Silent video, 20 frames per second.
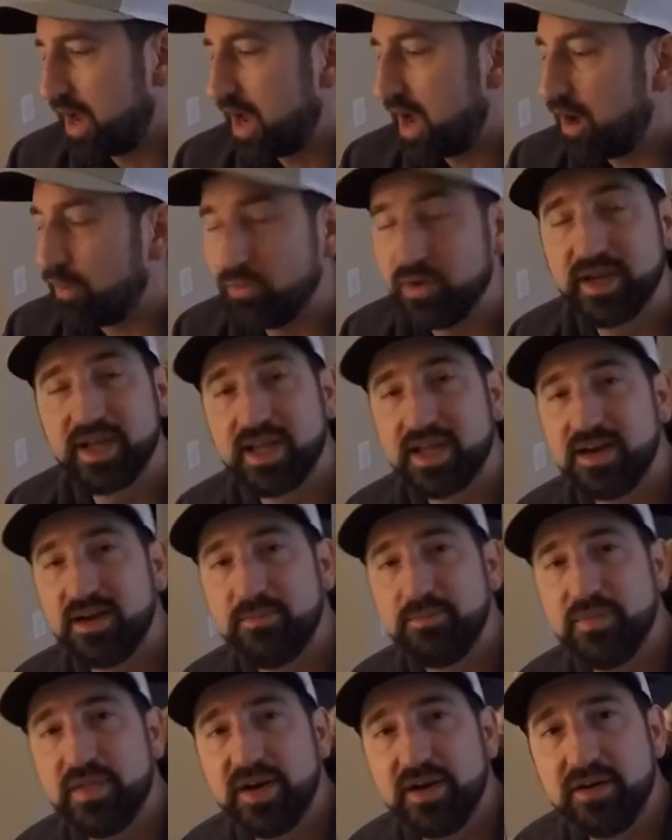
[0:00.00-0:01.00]
I want to get
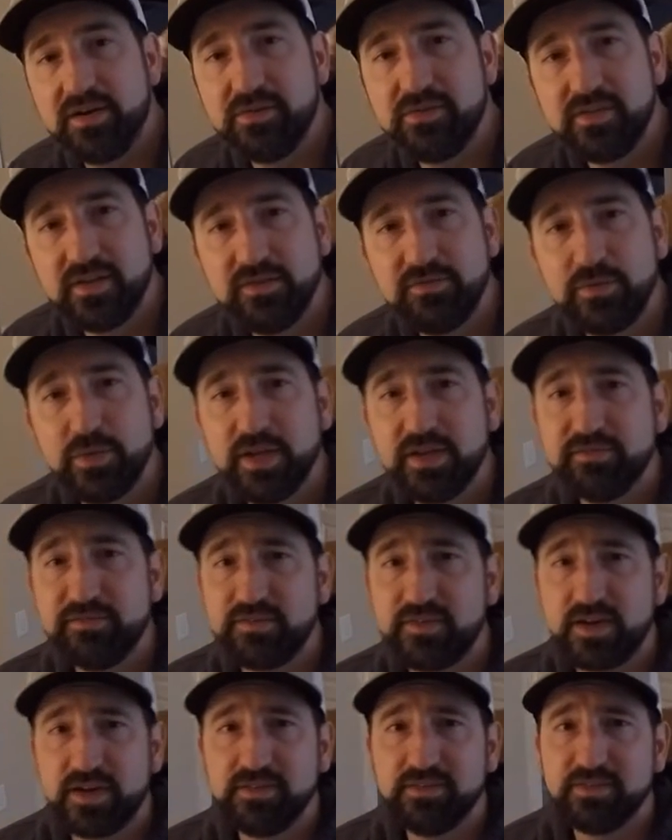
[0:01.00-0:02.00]
up there and see if we can
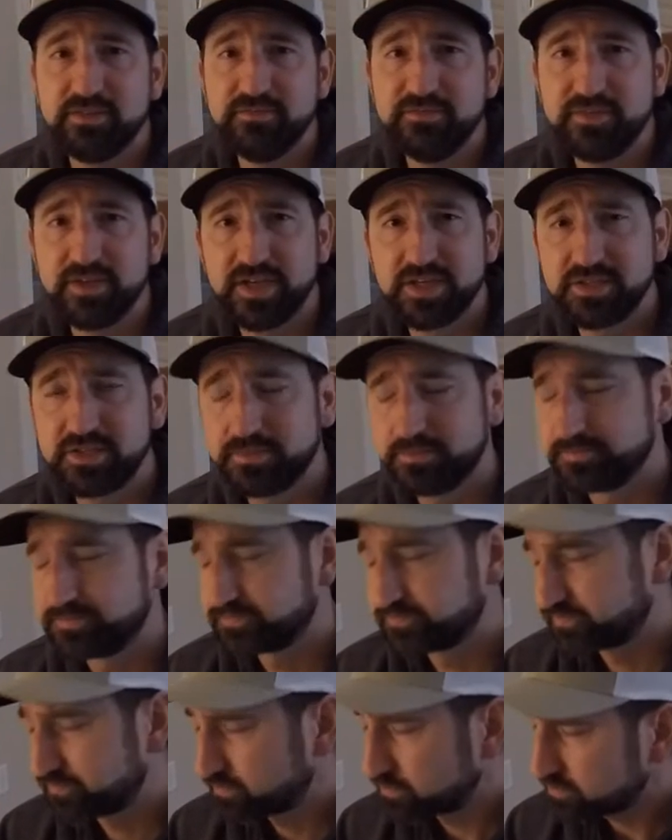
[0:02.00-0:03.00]
find some fish.
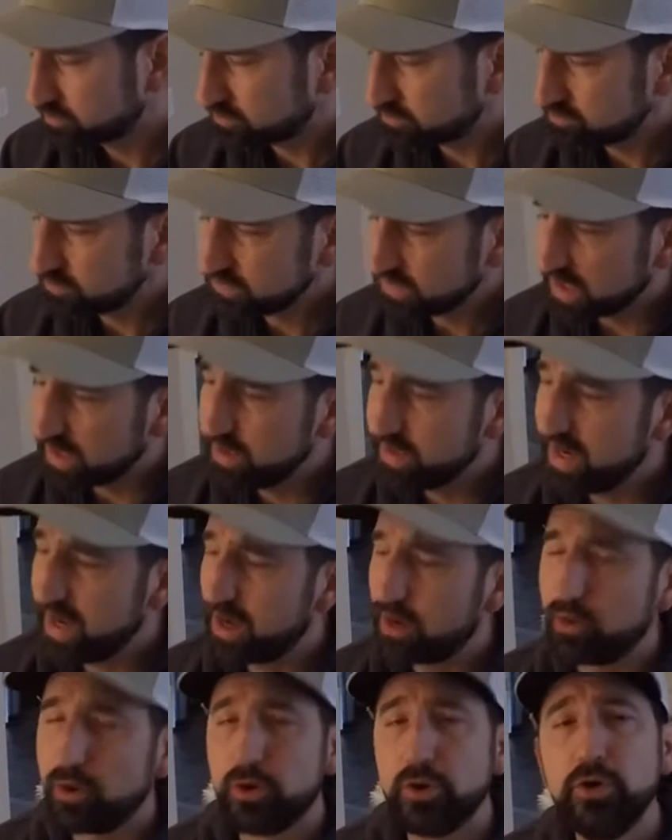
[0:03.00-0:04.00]

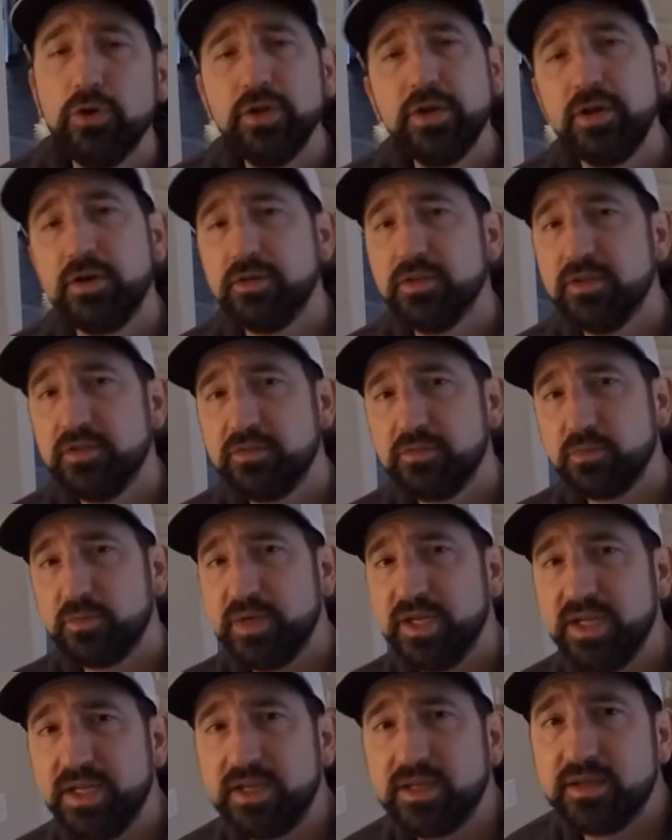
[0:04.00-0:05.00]
Now earlier this
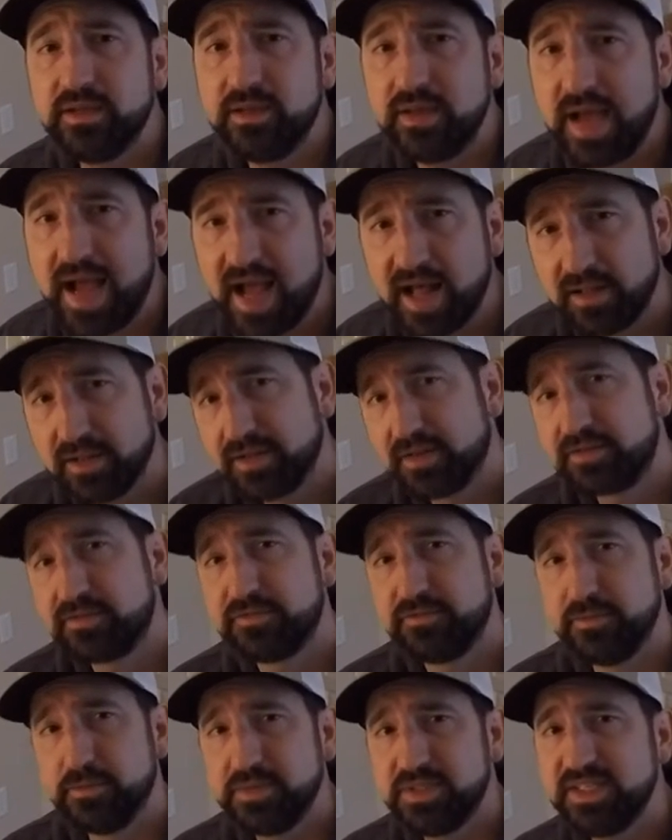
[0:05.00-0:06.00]
week, Alex
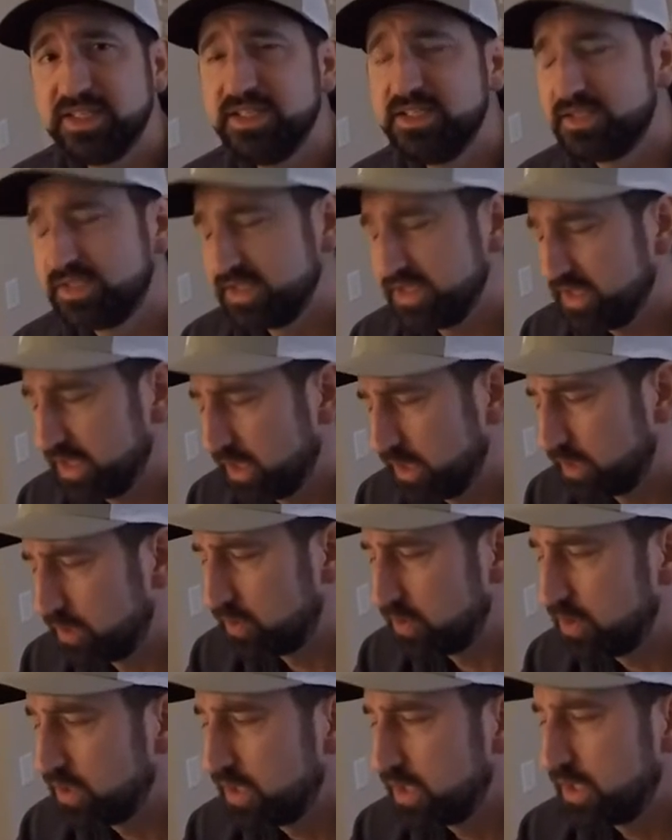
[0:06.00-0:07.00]
from
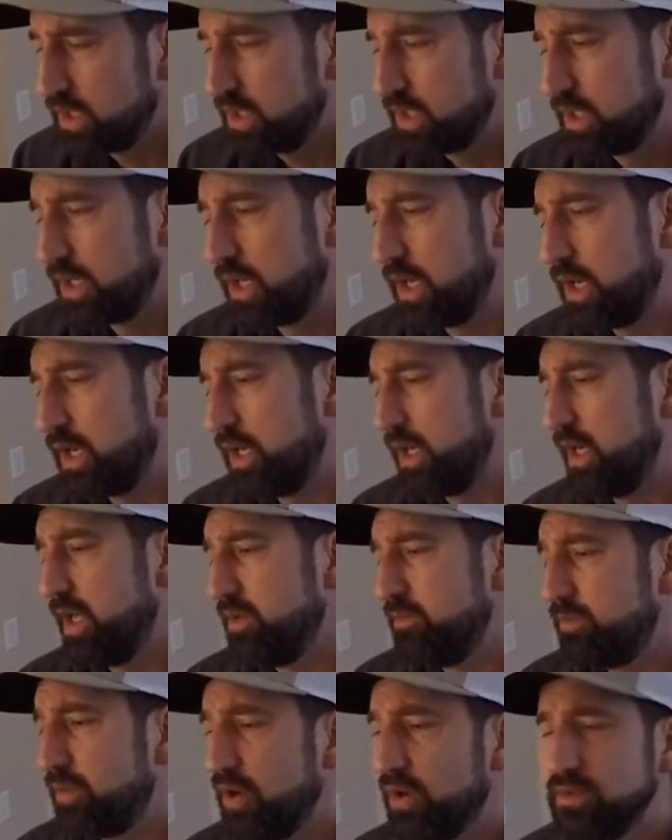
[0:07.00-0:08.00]
TCO
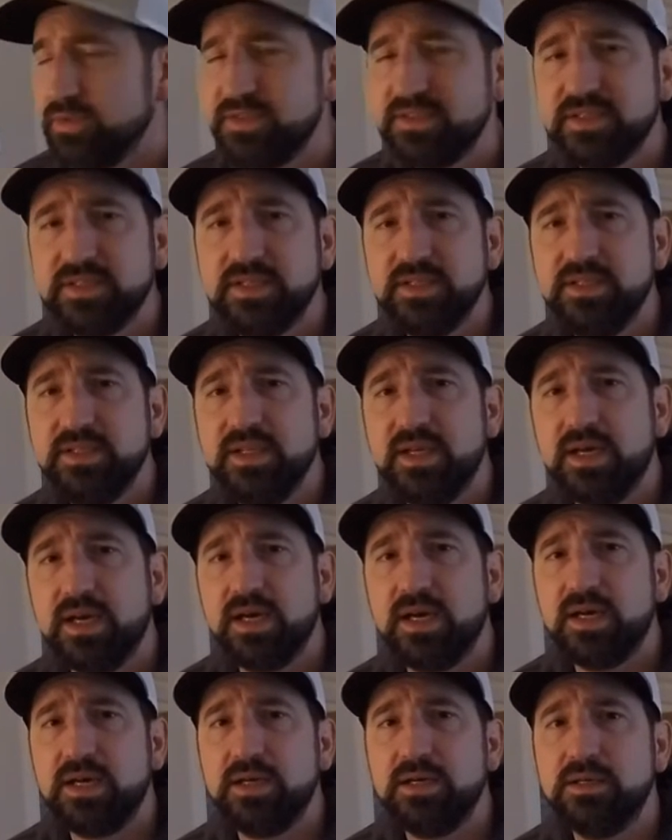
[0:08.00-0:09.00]
had posted
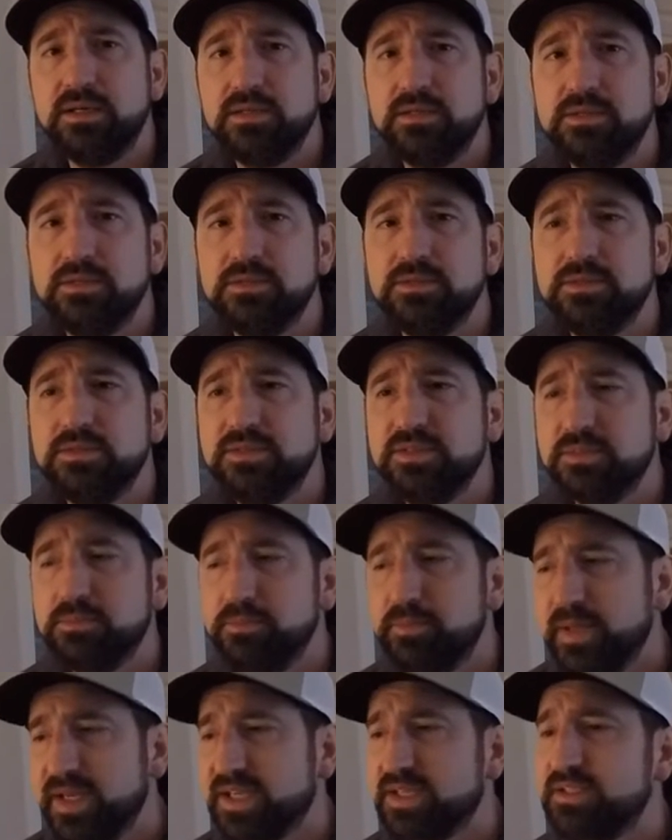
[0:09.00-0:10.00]

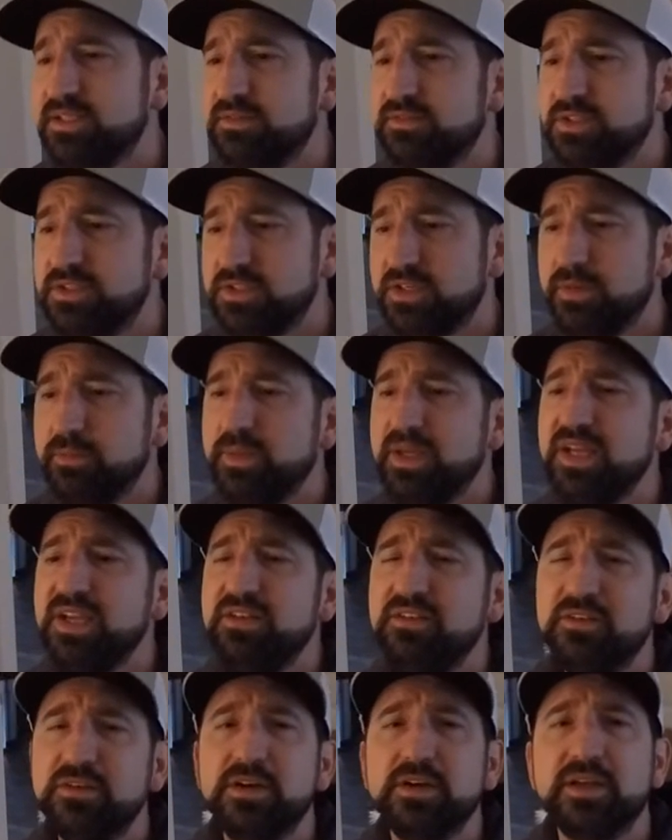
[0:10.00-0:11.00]
some pics of a trip he
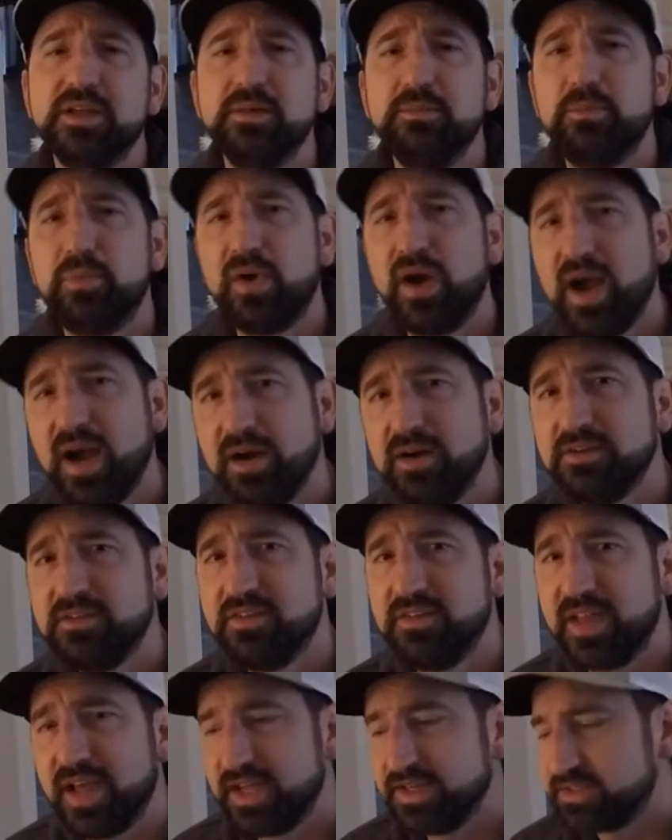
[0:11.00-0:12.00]
took, and prior
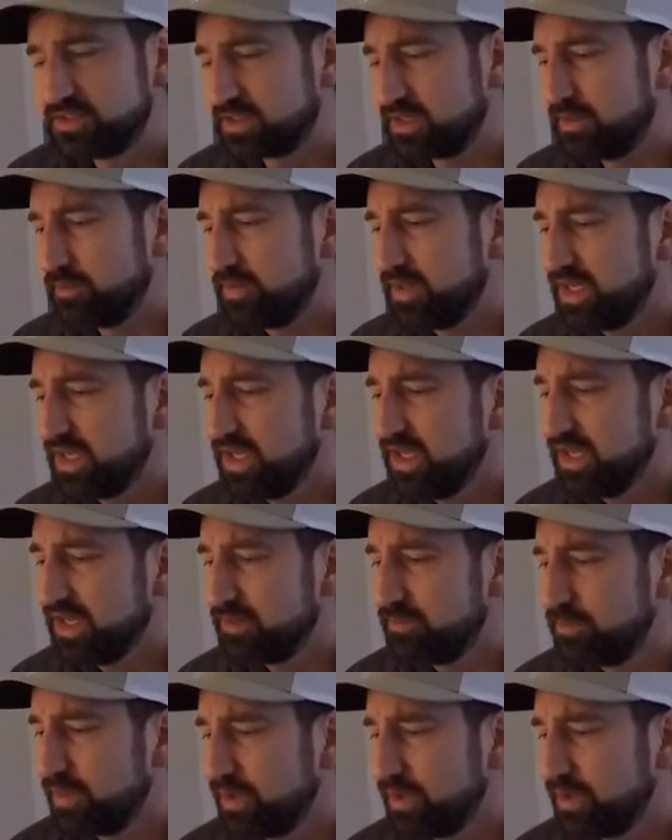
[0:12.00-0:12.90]
to that trip he had